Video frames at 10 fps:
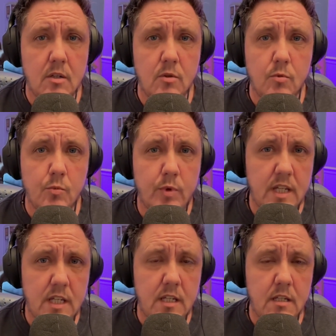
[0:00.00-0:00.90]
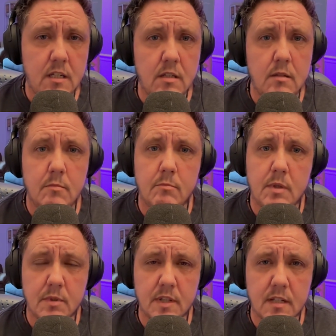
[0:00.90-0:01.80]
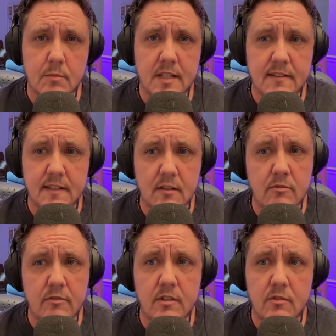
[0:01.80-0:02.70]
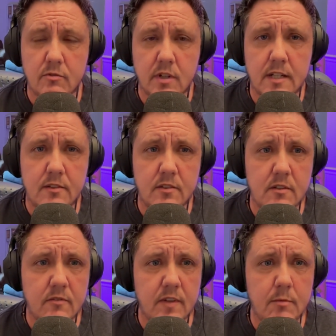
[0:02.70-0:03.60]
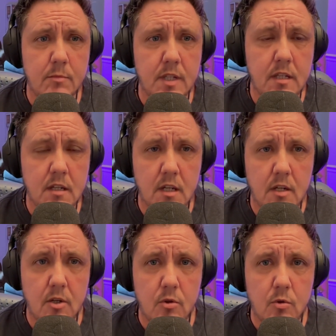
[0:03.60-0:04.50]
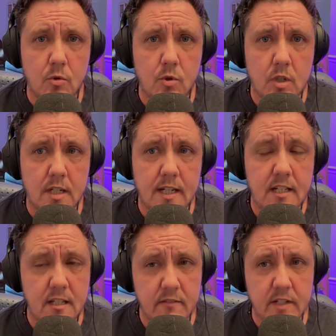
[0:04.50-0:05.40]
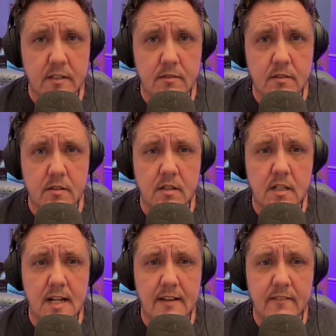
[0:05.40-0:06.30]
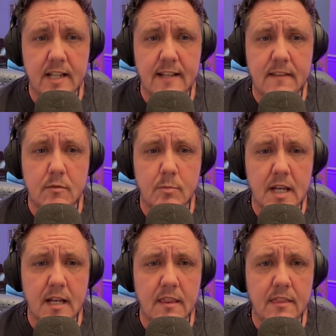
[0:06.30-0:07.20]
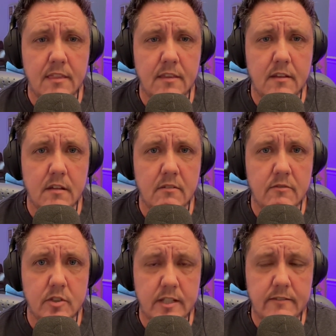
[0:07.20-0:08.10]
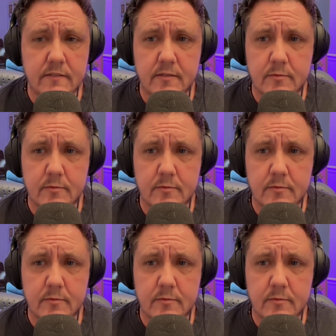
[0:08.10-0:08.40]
we, people like myself, his friends, his family, or any of us, navigate this path of grief.